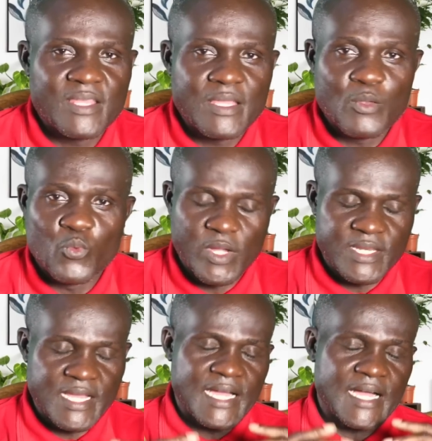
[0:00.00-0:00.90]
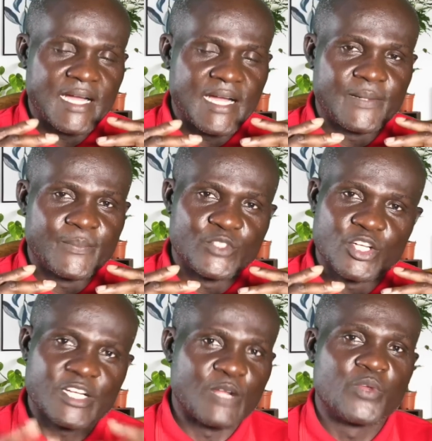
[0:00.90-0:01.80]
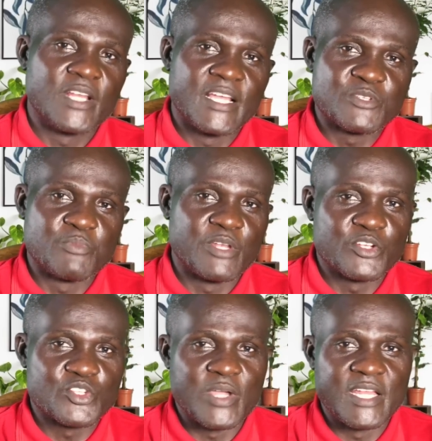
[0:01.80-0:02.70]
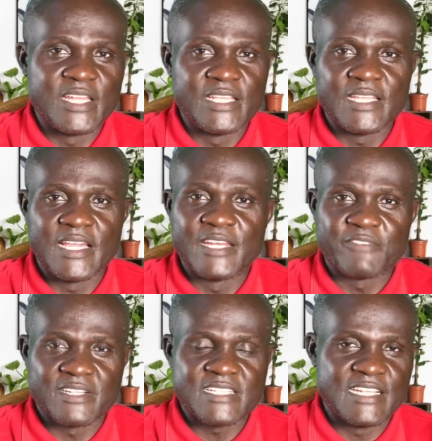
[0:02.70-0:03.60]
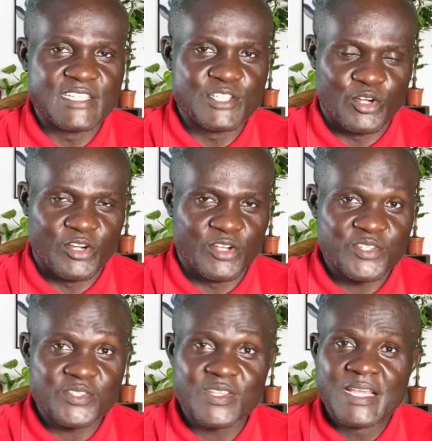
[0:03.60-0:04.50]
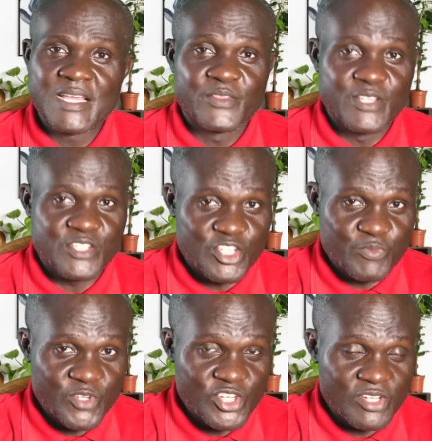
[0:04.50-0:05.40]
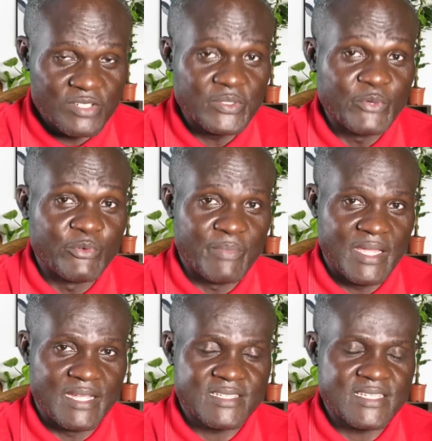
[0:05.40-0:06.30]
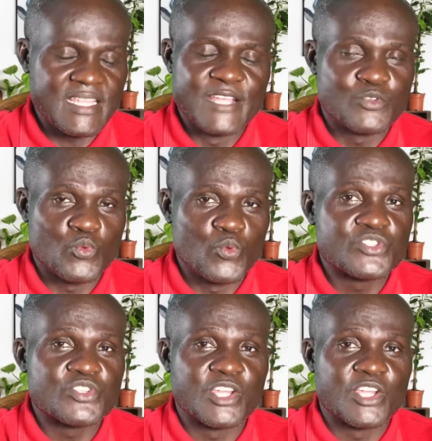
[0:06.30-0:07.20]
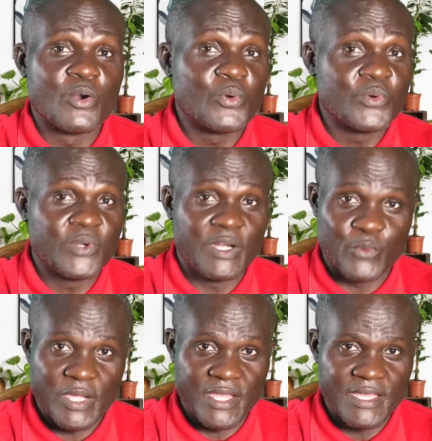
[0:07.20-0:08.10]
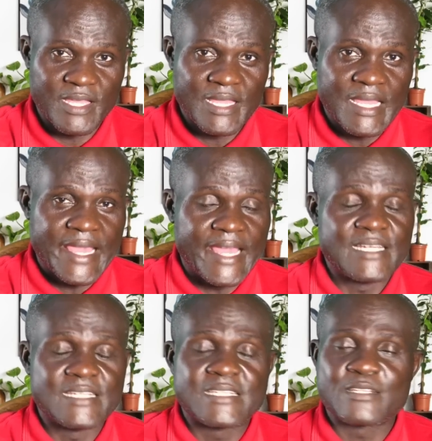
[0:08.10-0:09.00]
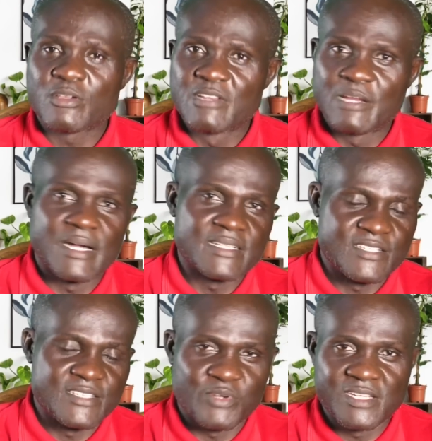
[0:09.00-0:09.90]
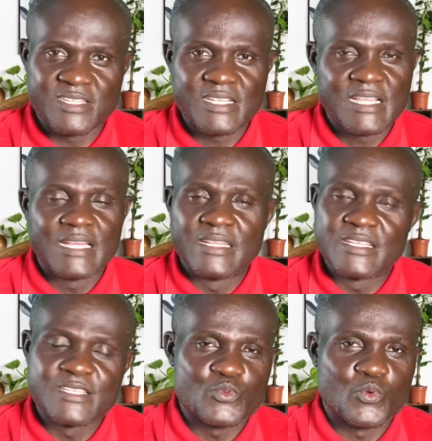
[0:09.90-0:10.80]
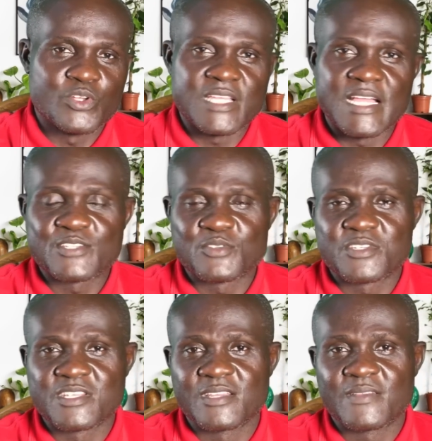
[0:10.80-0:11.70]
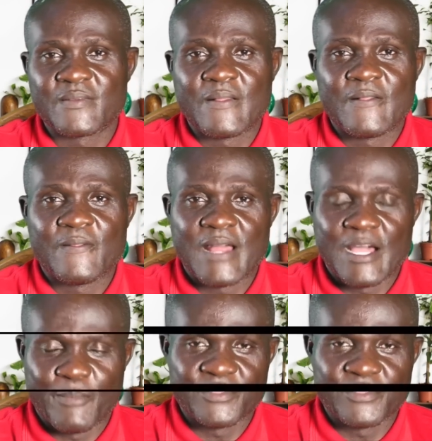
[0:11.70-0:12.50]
whether Duncan Williams belongs to any fraternity or not, the suspicion remains. It won't go away. And talking about his rings, this is what he has to say about the